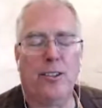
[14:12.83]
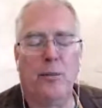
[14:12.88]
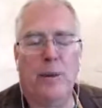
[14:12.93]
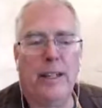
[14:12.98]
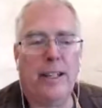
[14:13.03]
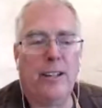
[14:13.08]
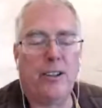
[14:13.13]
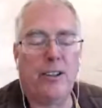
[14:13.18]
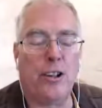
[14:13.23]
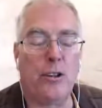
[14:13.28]

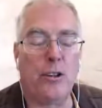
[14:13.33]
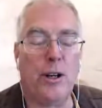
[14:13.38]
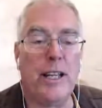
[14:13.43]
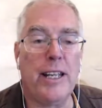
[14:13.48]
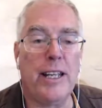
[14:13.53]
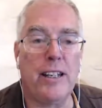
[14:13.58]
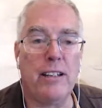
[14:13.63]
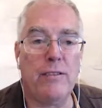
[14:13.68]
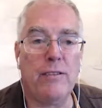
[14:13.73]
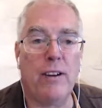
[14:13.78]
And it's a
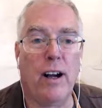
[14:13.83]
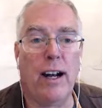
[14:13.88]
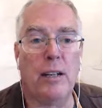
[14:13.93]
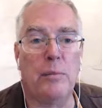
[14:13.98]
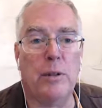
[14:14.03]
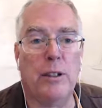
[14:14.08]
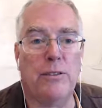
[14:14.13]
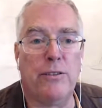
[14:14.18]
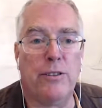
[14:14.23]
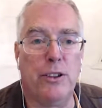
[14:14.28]
great
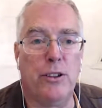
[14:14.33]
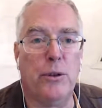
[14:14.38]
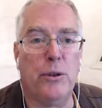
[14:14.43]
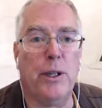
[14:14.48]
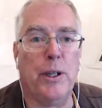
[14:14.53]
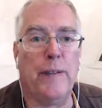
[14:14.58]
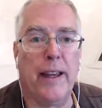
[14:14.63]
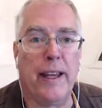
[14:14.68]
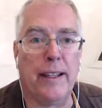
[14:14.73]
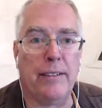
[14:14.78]
environment for
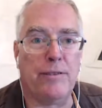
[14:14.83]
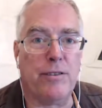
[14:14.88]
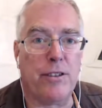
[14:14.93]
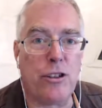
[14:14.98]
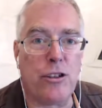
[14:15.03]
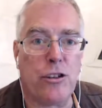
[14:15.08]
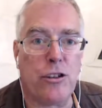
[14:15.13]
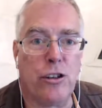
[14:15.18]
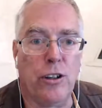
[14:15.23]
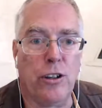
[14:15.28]
doing that, for
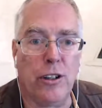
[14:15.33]
sure.